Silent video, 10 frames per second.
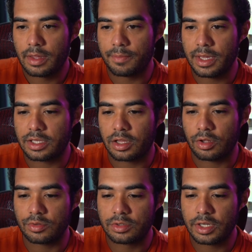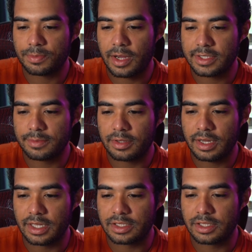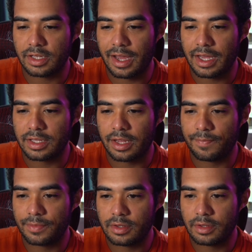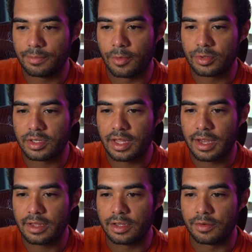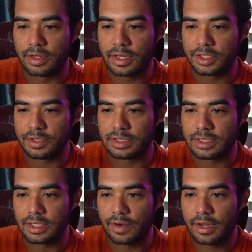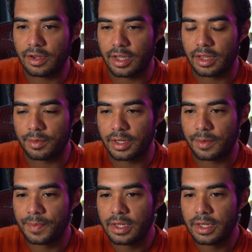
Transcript: be as close to it as possible and still add that most of that uni, as you can see, right? Okay, there we go.